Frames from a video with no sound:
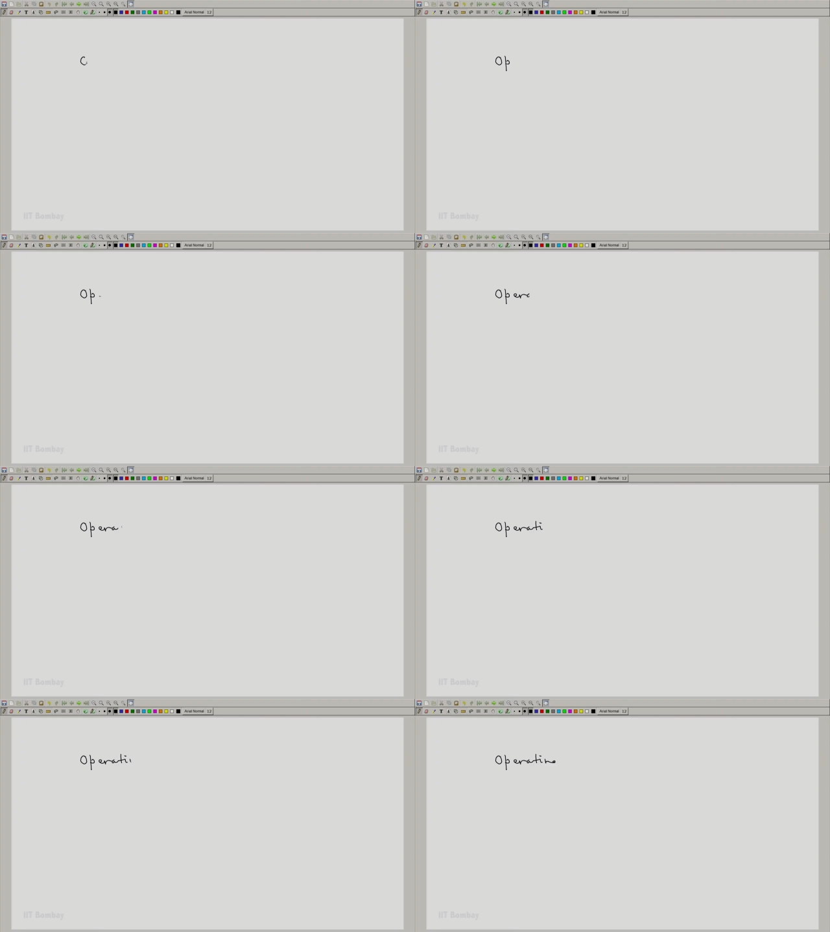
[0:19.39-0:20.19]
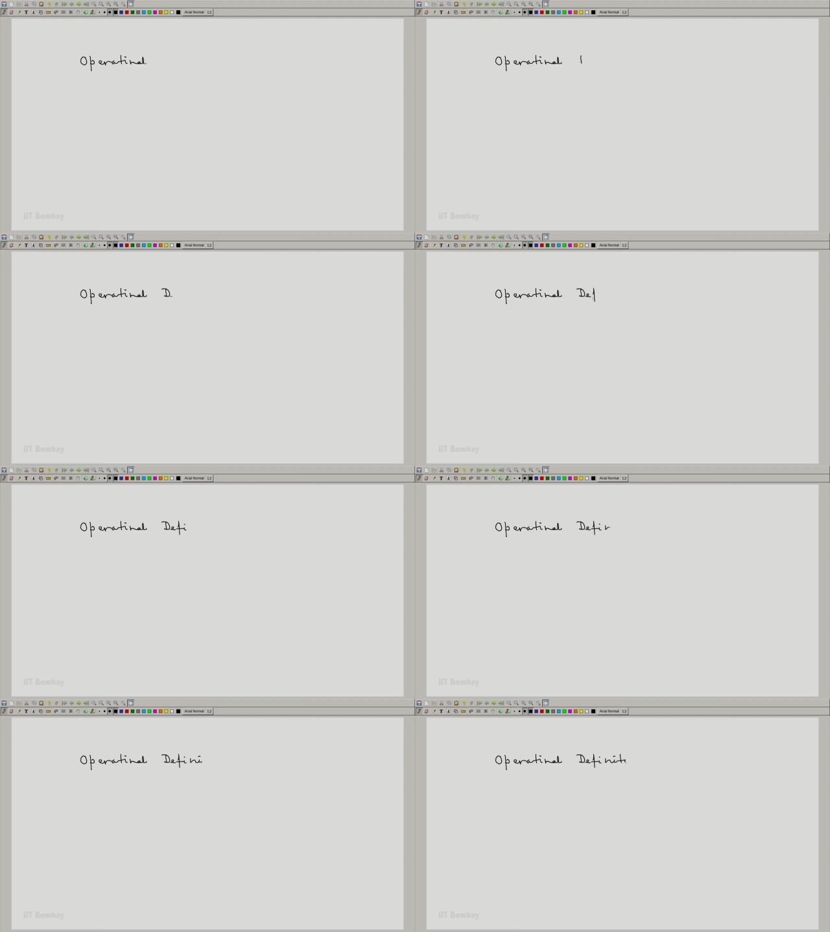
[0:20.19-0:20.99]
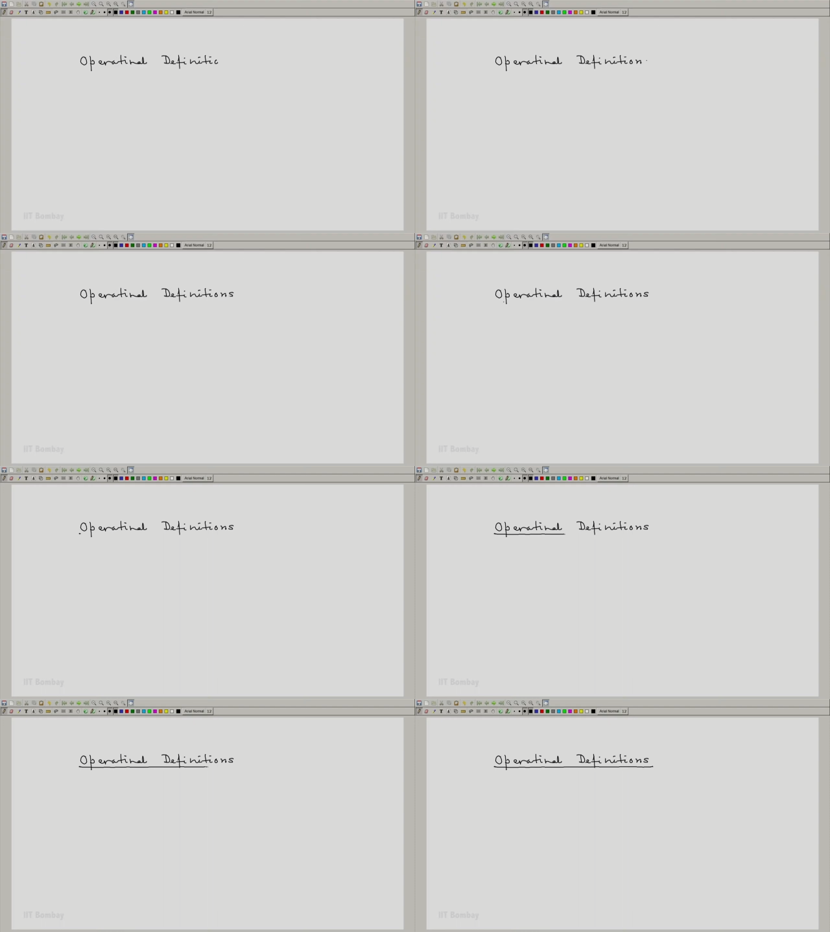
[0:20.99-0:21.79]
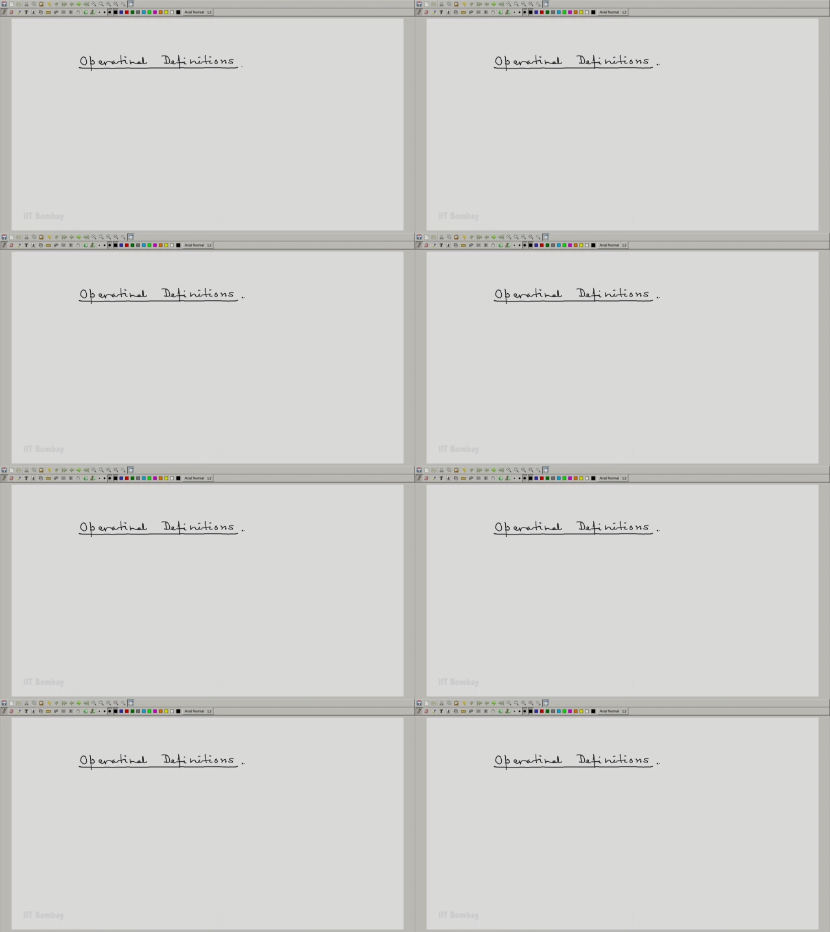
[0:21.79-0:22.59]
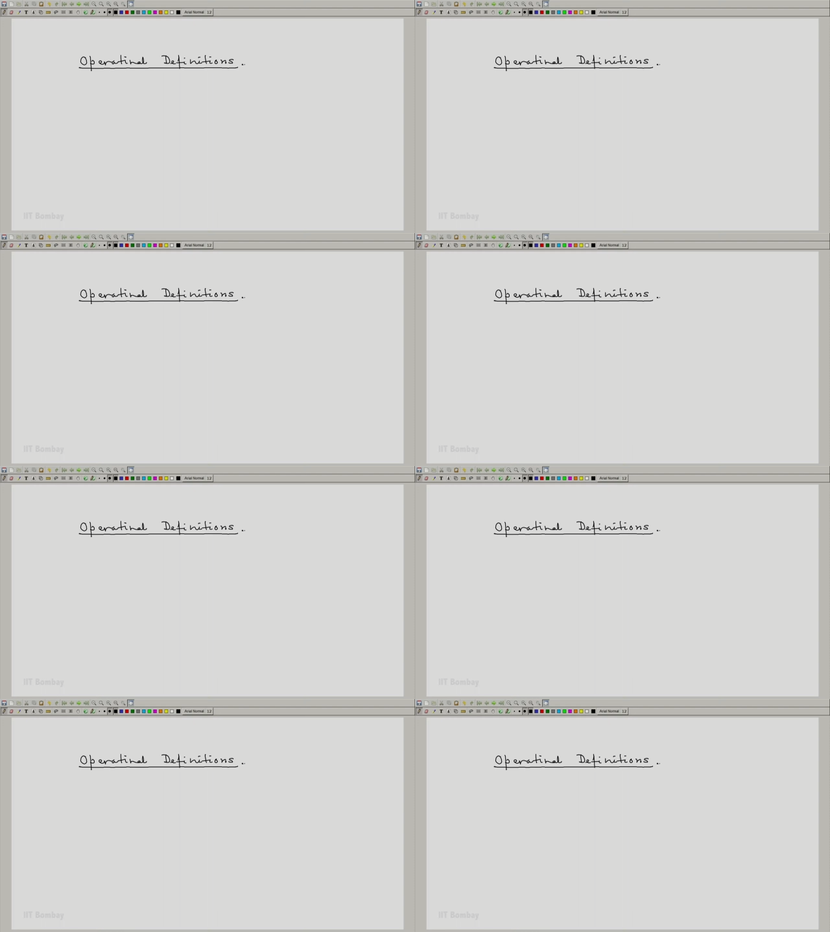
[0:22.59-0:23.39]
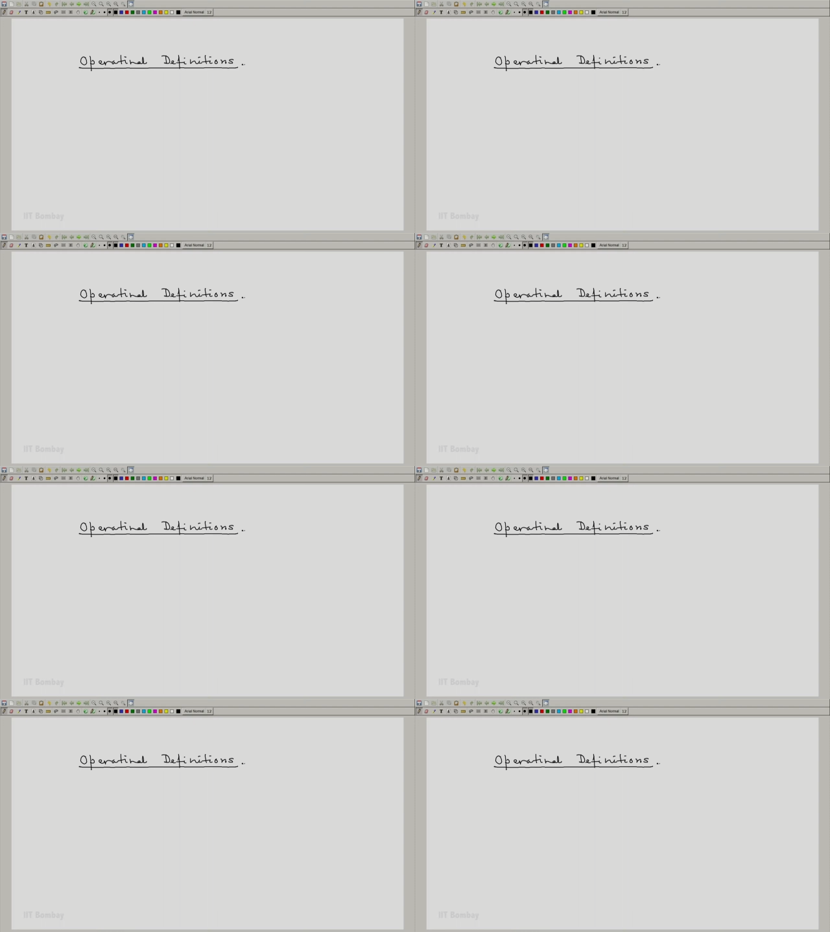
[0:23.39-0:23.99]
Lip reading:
(no speaker visible)